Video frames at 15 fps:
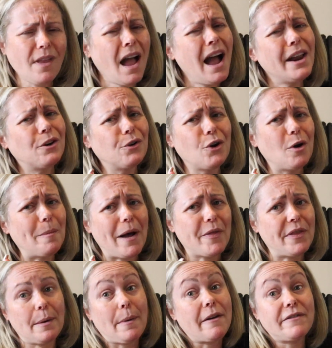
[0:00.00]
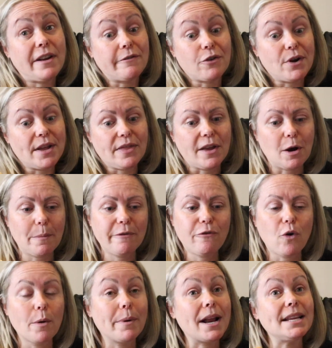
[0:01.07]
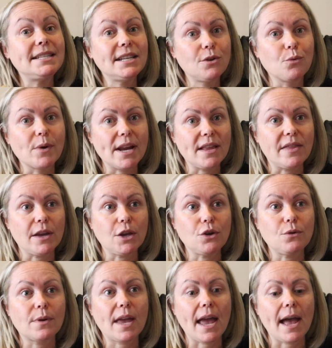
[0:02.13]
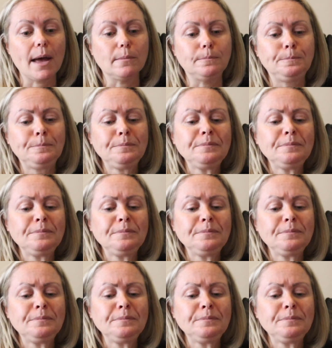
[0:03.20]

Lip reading: I don't know about them. I've never eaten there before, but I did read that you can